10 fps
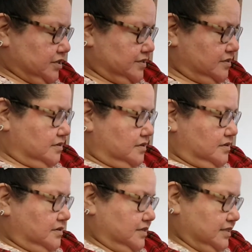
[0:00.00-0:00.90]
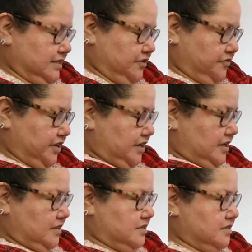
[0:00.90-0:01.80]
Let's see if I can
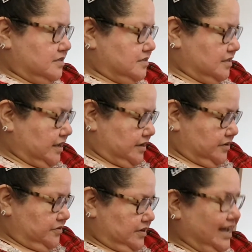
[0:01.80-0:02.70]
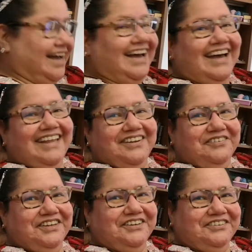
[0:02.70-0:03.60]
get this to slide out. Ah, there
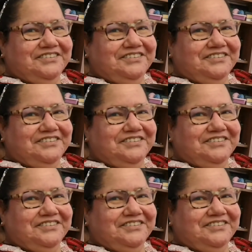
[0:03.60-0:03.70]
we go.